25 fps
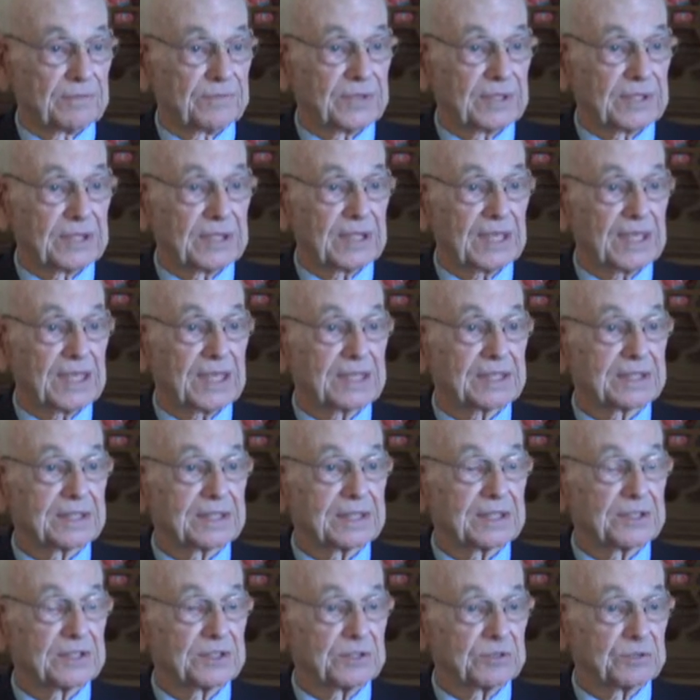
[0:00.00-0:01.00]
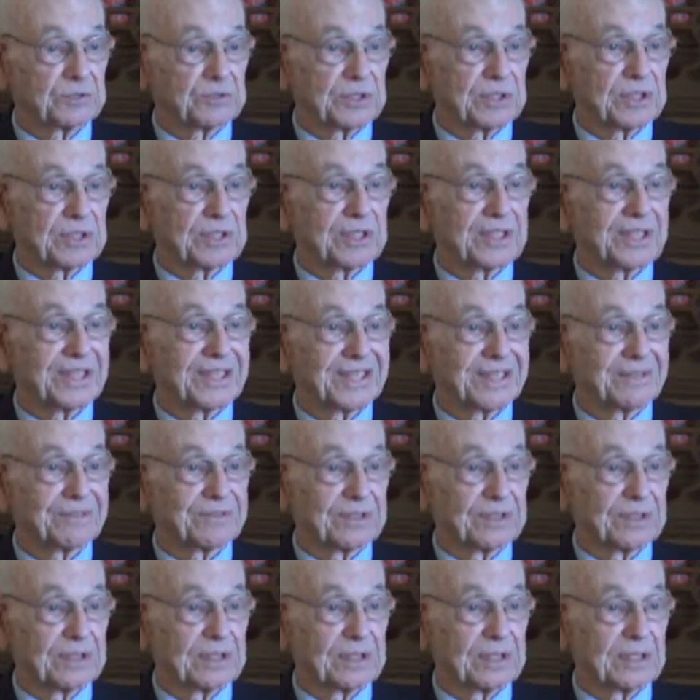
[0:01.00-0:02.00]
forget that you run
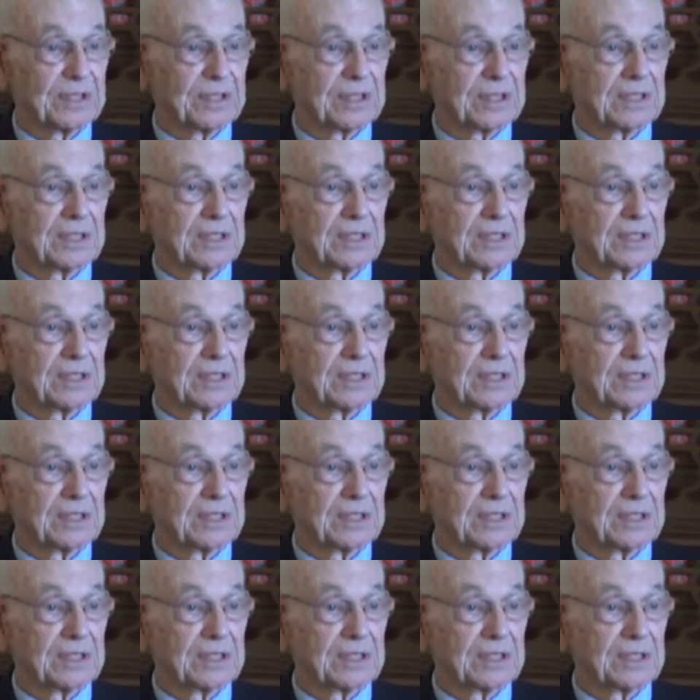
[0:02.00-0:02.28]
every